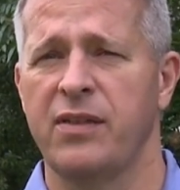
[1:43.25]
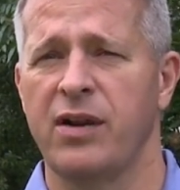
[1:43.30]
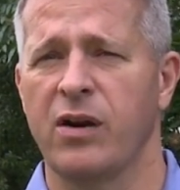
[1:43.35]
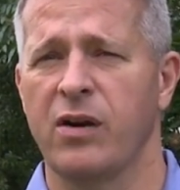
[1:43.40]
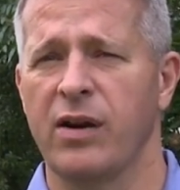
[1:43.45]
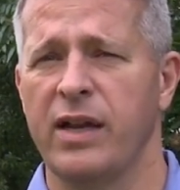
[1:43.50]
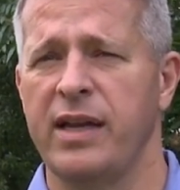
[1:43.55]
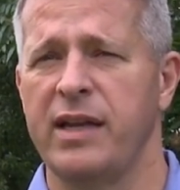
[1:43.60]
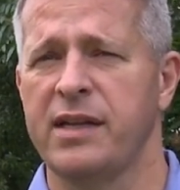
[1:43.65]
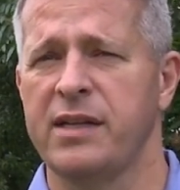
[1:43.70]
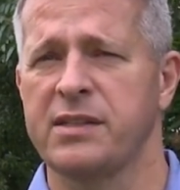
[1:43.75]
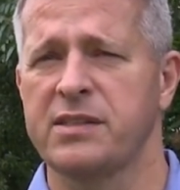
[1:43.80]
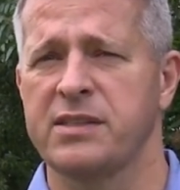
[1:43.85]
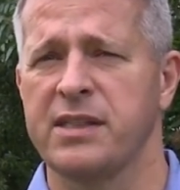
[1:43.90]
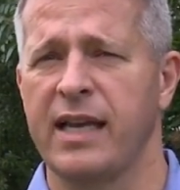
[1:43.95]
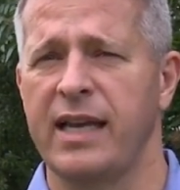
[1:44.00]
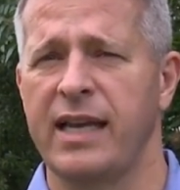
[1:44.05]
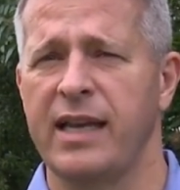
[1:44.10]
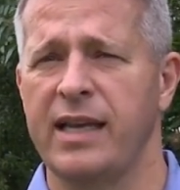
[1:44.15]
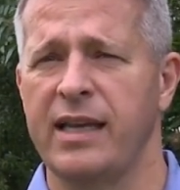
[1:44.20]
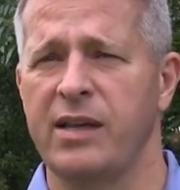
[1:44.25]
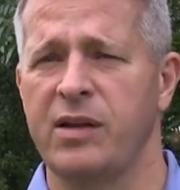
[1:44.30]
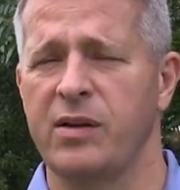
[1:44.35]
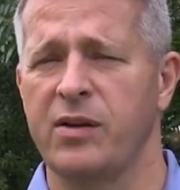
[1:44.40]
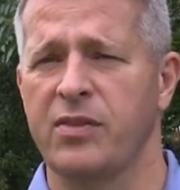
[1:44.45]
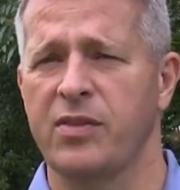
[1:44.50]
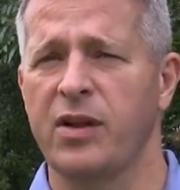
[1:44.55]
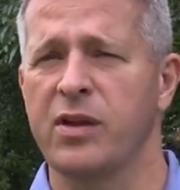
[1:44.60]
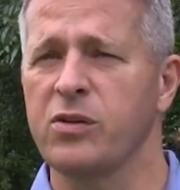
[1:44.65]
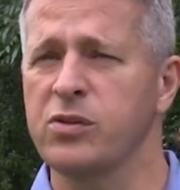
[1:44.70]
There is a
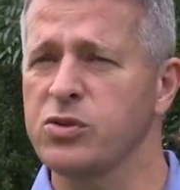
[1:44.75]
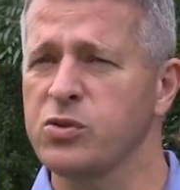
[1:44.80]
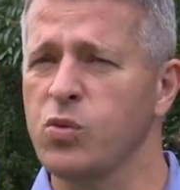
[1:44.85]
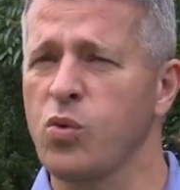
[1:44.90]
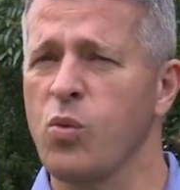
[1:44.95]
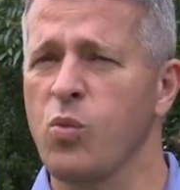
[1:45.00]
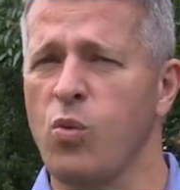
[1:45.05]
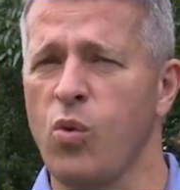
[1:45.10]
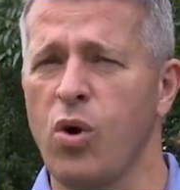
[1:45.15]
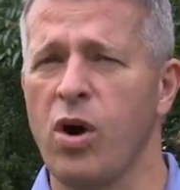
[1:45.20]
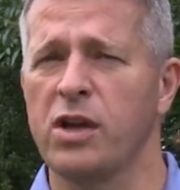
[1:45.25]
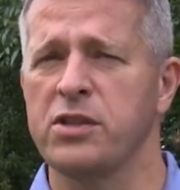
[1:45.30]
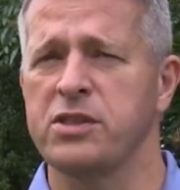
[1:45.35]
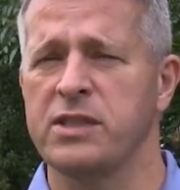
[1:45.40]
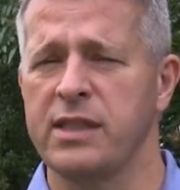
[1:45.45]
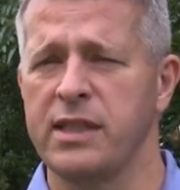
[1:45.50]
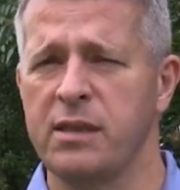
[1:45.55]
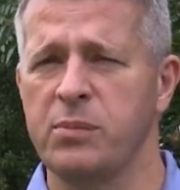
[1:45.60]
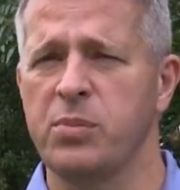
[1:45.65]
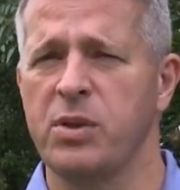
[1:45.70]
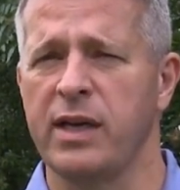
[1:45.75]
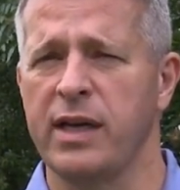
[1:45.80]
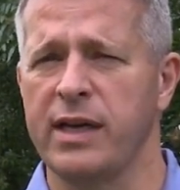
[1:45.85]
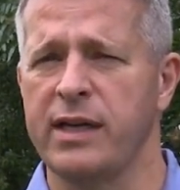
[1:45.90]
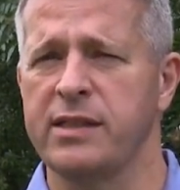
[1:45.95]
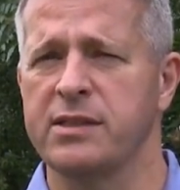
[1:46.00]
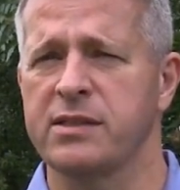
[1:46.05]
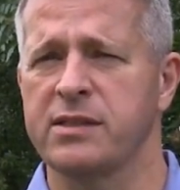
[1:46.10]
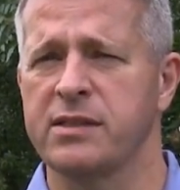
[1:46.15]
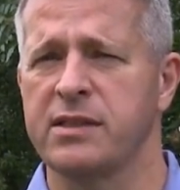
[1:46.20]
thunderstorm watch in
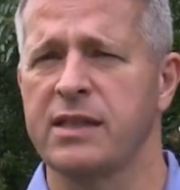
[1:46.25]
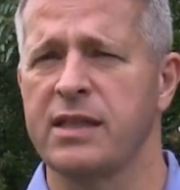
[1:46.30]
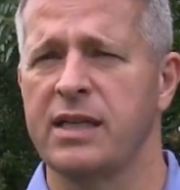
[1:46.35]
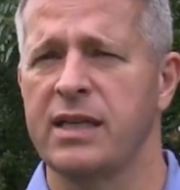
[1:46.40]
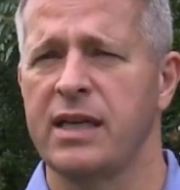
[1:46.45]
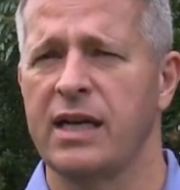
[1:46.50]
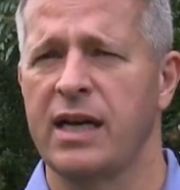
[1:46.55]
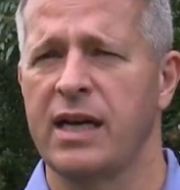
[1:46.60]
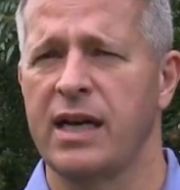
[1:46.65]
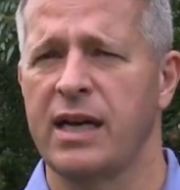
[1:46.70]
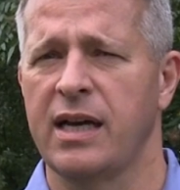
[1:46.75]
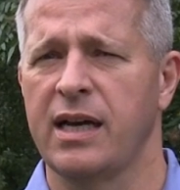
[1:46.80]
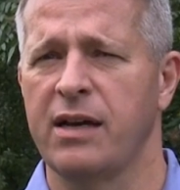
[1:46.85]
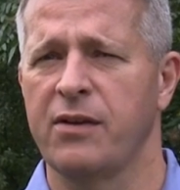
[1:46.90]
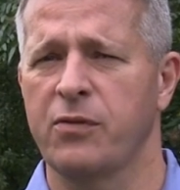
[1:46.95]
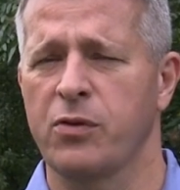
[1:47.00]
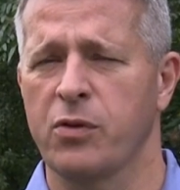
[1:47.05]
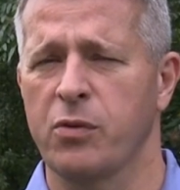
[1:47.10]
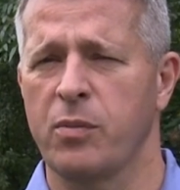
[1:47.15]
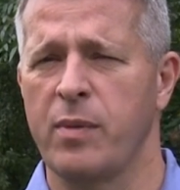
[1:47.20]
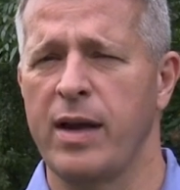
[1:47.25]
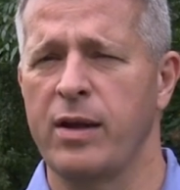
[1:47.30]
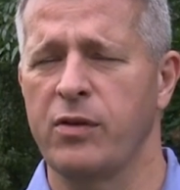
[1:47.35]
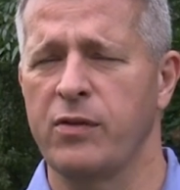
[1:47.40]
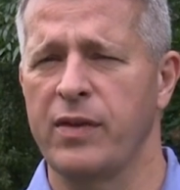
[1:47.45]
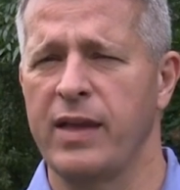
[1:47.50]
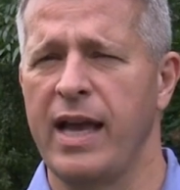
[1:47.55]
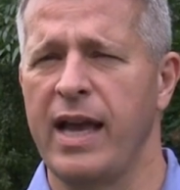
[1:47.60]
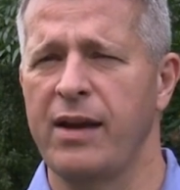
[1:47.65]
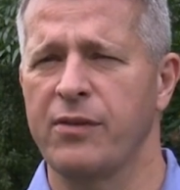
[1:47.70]
place for the remainder
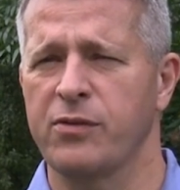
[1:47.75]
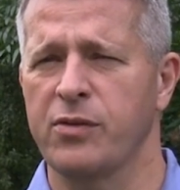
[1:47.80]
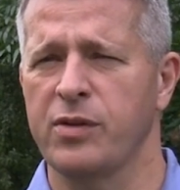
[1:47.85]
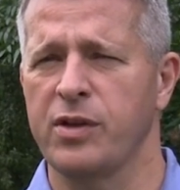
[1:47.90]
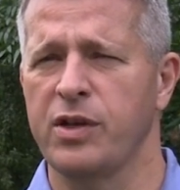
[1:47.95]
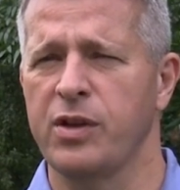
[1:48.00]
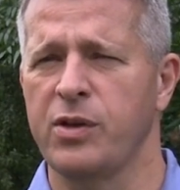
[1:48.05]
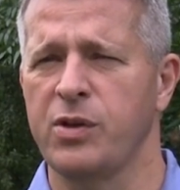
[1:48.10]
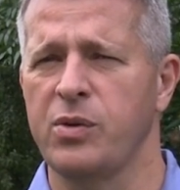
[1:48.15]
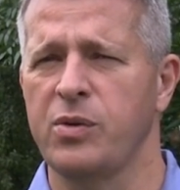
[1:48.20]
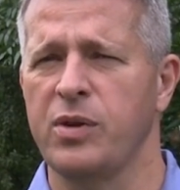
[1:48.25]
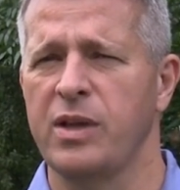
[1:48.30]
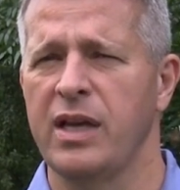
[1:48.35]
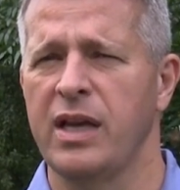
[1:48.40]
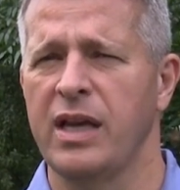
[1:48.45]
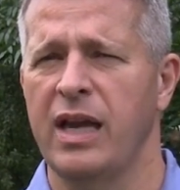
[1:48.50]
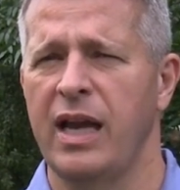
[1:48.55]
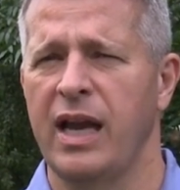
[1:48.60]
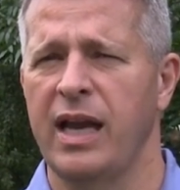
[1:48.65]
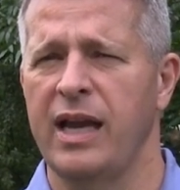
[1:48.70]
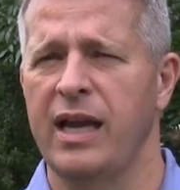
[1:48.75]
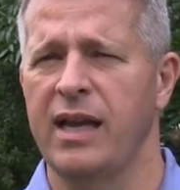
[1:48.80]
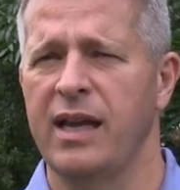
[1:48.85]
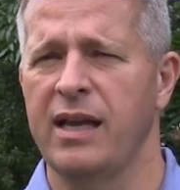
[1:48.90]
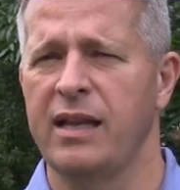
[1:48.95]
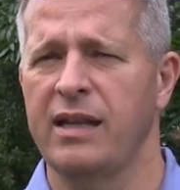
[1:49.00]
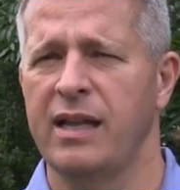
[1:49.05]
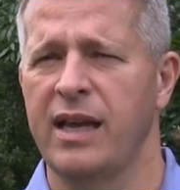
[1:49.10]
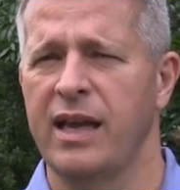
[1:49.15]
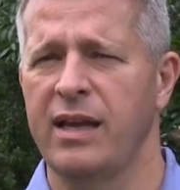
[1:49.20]
of the afternoon,
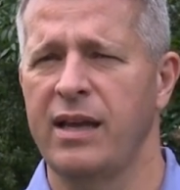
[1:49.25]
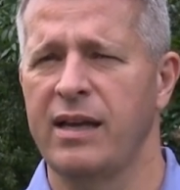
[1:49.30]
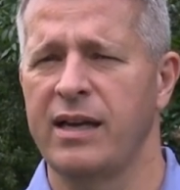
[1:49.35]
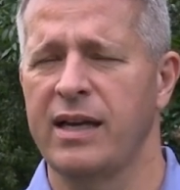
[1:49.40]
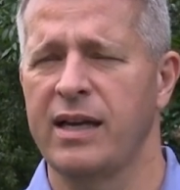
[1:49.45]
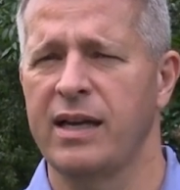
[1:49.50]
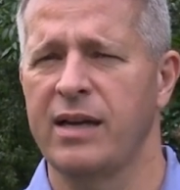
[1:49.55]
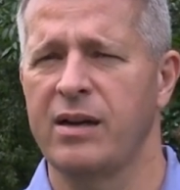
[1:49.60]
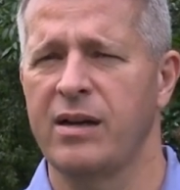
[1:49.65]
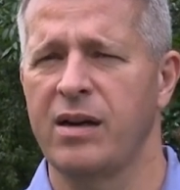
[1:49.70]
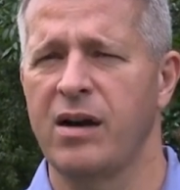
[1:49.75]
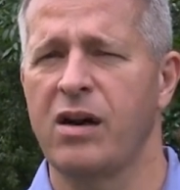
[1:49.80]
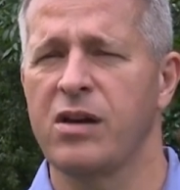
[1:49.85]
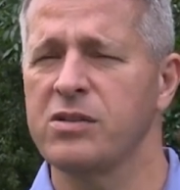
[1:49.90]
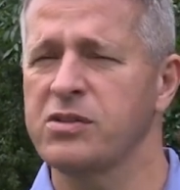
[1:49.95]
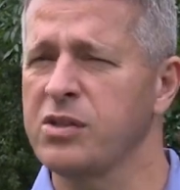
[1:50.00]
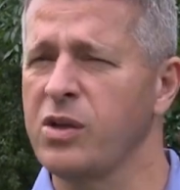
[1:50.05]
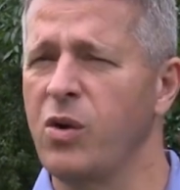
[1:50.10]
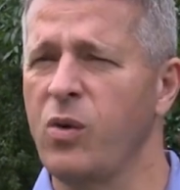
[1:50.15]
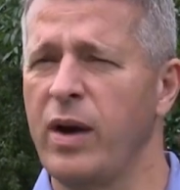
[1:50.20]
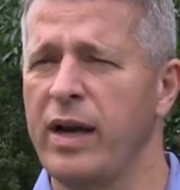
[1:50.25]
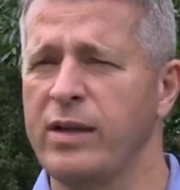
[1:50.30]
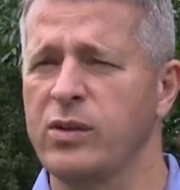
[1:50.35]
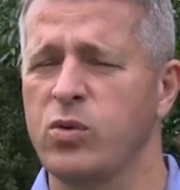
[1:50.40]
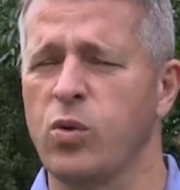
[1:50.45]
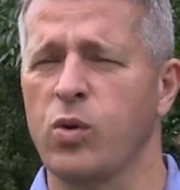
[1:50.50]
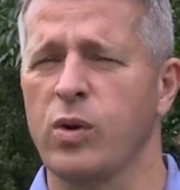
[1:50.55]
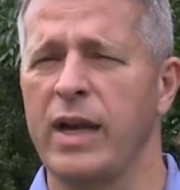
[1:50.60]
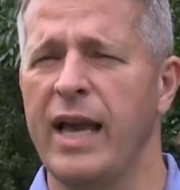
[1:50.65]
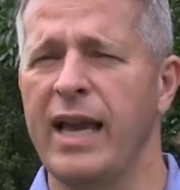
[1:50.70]
and also a
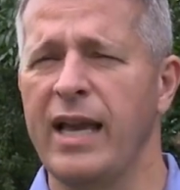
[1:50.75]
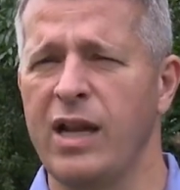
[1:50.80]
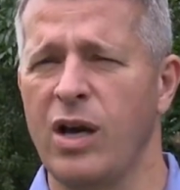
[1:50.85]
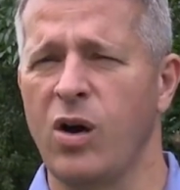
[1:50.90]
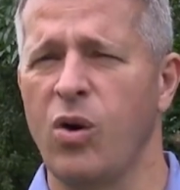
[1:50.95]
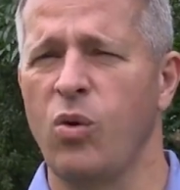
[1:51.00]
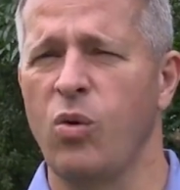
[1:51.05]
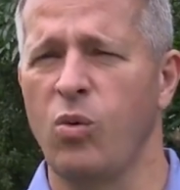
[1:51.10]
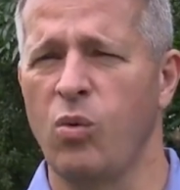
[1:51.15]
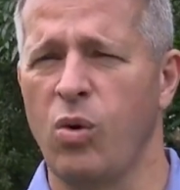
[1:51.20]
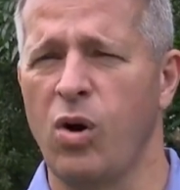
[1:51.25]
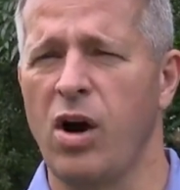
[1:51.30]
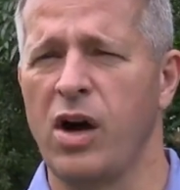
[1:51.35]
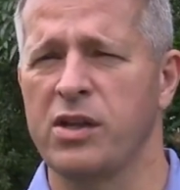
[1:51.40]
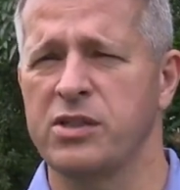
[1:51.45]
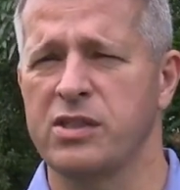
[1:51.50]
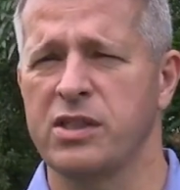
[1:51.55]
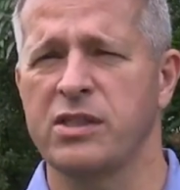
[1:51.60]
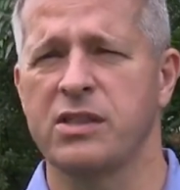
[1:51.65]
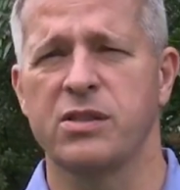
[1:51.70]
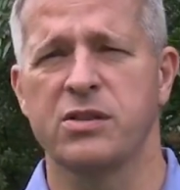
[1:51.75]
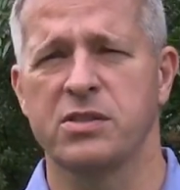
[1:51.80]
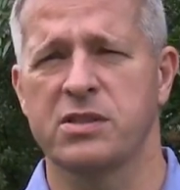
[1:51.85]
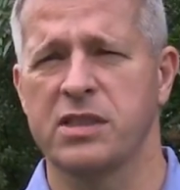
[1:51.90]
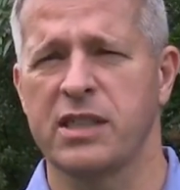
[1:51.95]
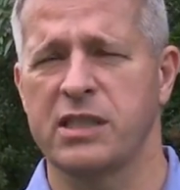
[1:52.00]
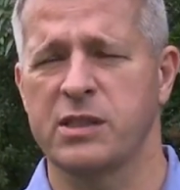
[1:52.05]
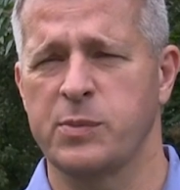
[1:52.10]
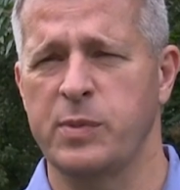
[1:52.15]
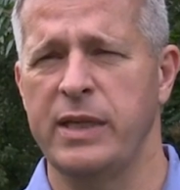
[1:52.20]
tornado watch until
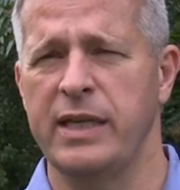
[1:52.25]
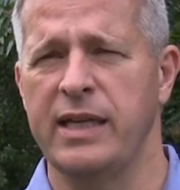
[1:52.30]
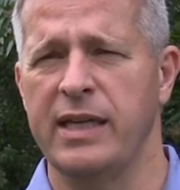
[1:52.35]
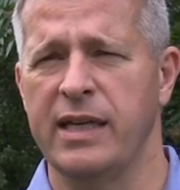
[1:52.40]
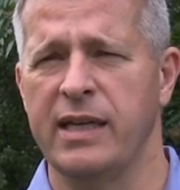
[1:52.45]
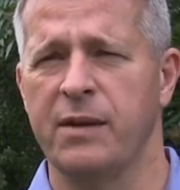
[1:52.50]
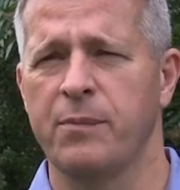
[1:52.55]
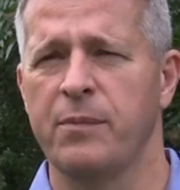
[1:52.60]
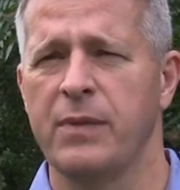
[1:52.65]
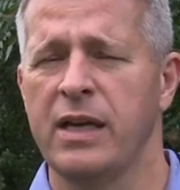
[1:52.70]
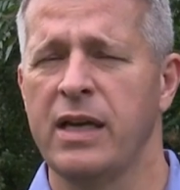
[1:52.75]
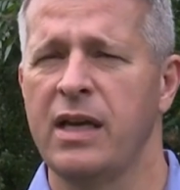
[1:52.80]
6 p.m.